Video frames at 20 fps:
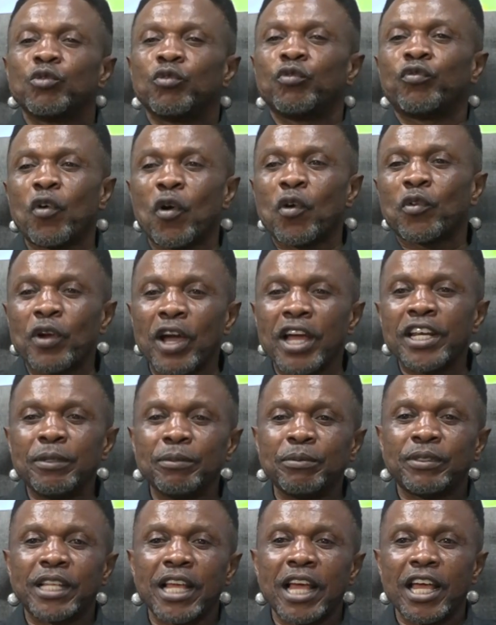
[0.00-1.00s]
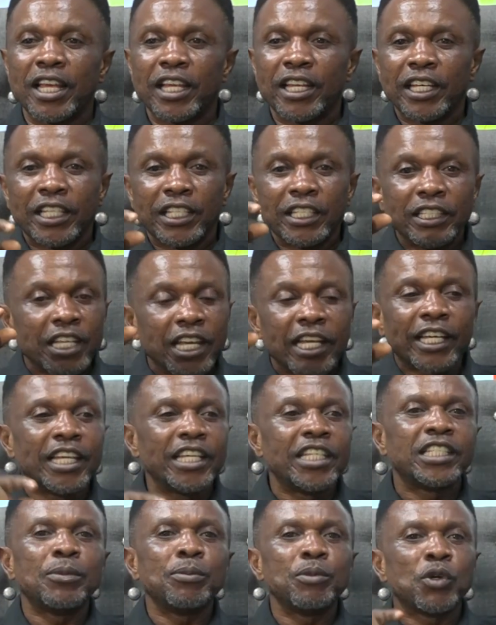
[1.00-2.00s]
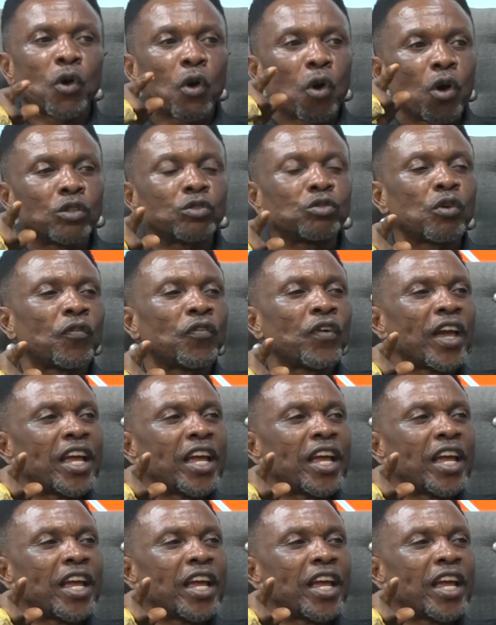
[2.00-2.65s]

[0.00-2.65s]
for crying him, say, you can see because of a